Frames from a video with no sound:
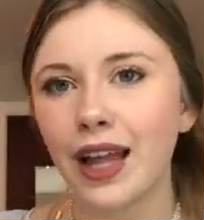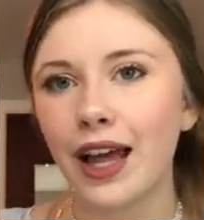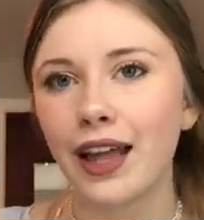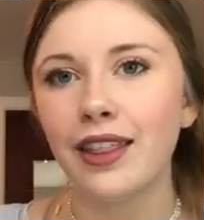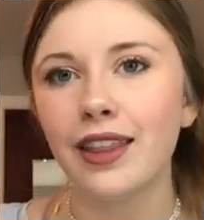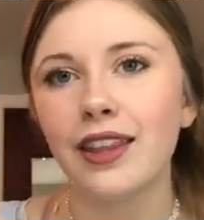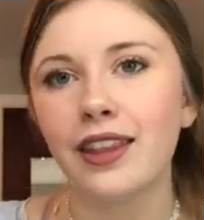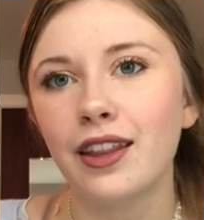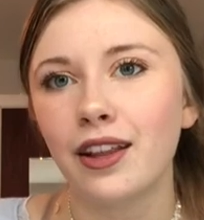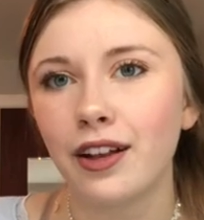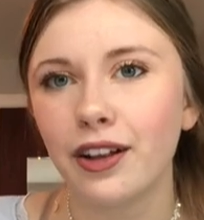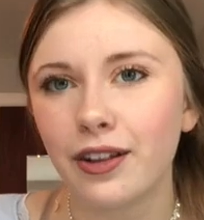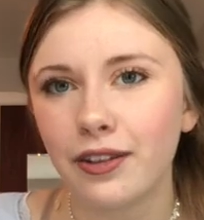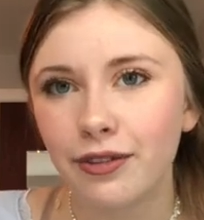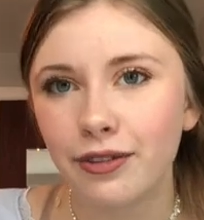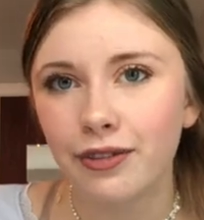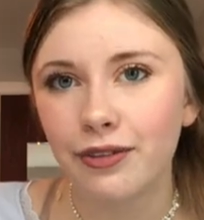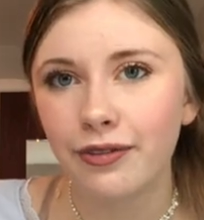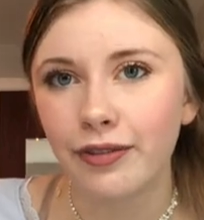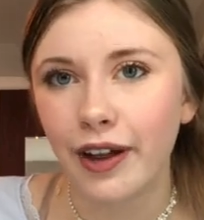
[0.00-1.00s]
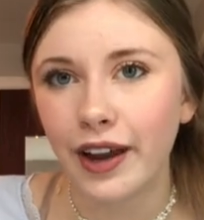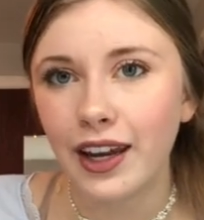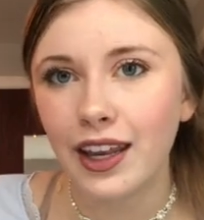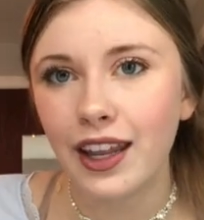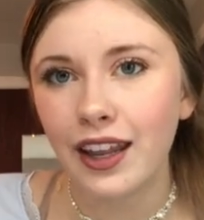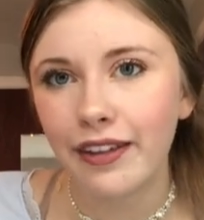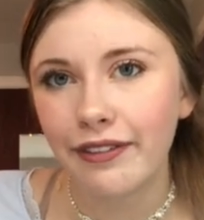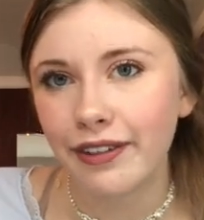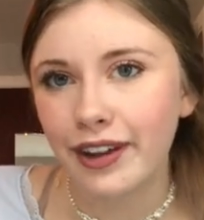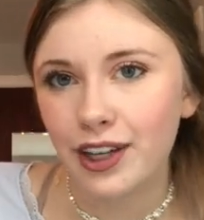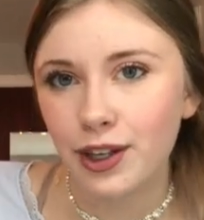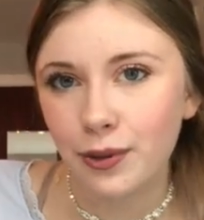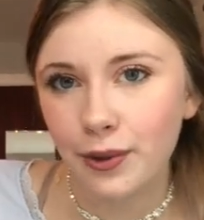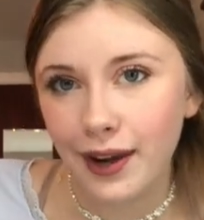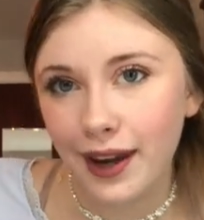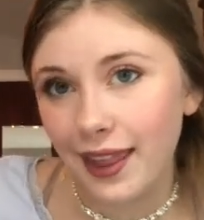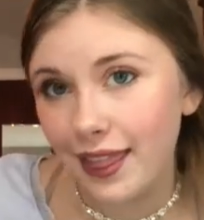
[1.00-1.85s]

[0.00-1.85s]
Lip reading: I think they look funny if I do